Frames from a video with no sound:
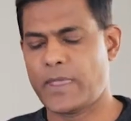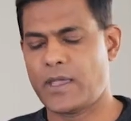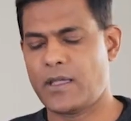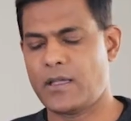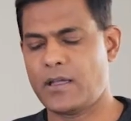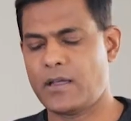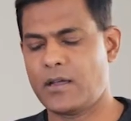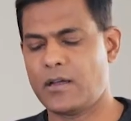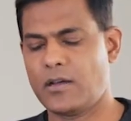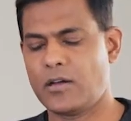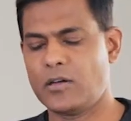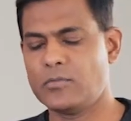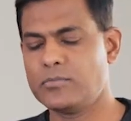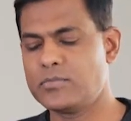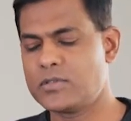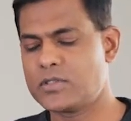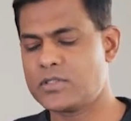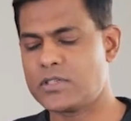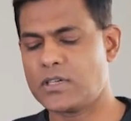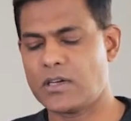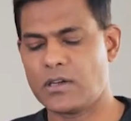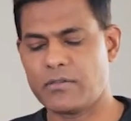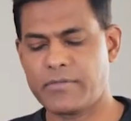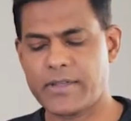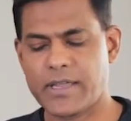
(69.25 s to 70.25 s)
uh,
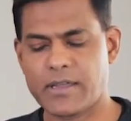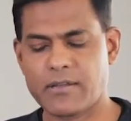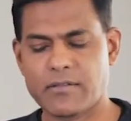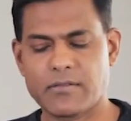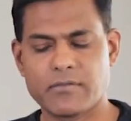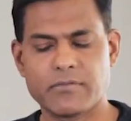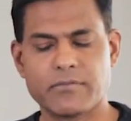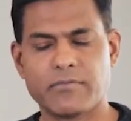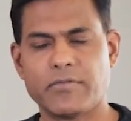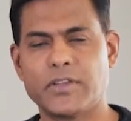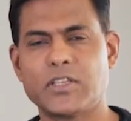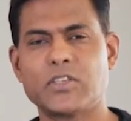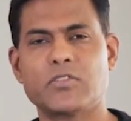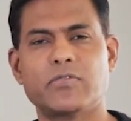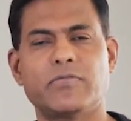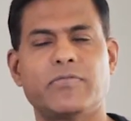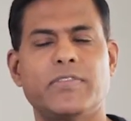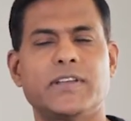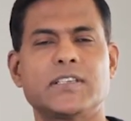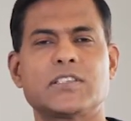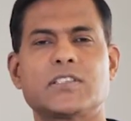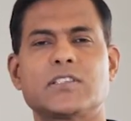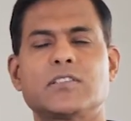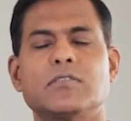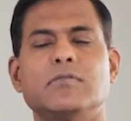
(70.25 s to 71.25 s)
observing which
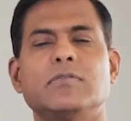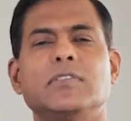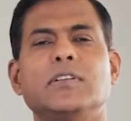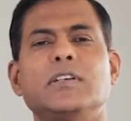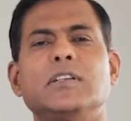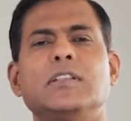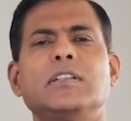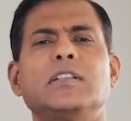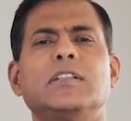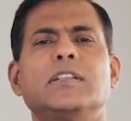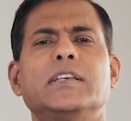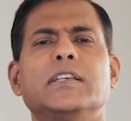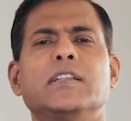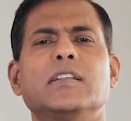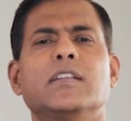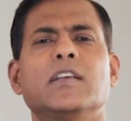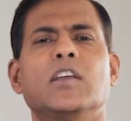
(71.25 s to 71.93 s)
festival